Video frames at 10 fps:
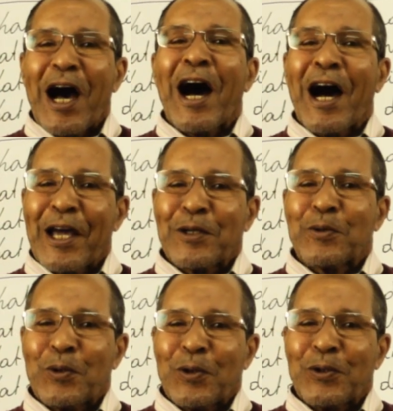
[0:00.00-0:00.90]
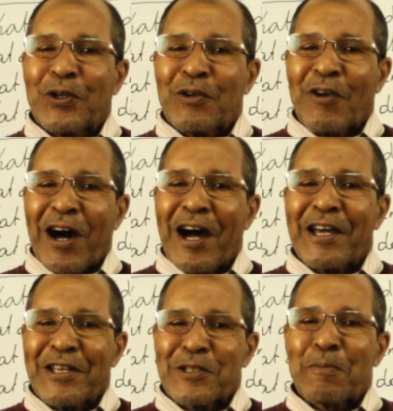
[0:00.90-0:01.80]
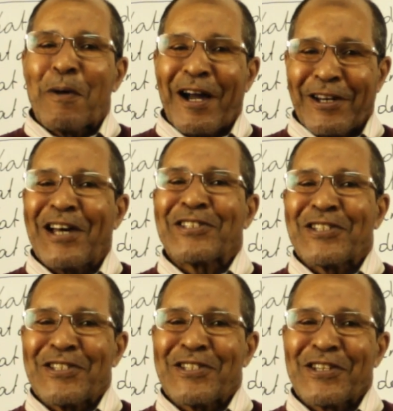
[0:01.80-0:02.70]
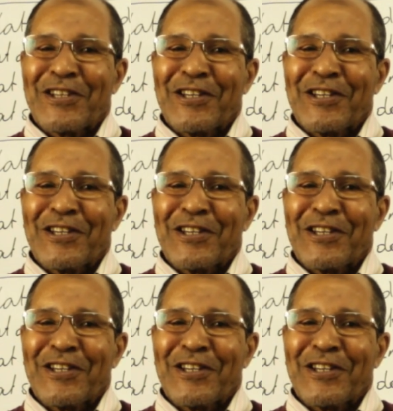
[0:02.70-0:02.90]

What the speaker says: I would revise my lessons.